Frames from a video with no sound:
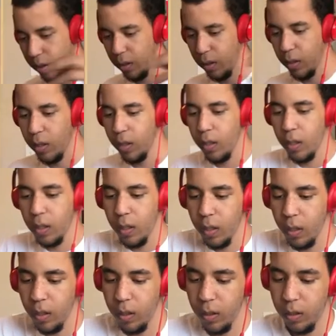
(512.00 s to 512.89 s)

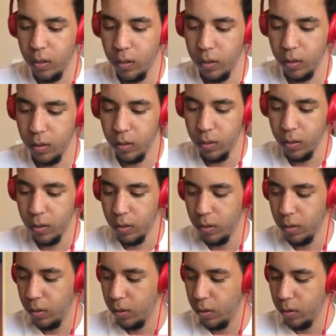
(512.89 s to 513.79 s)

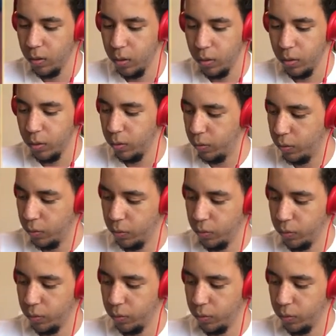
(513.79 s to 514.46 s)
Nobody speaks.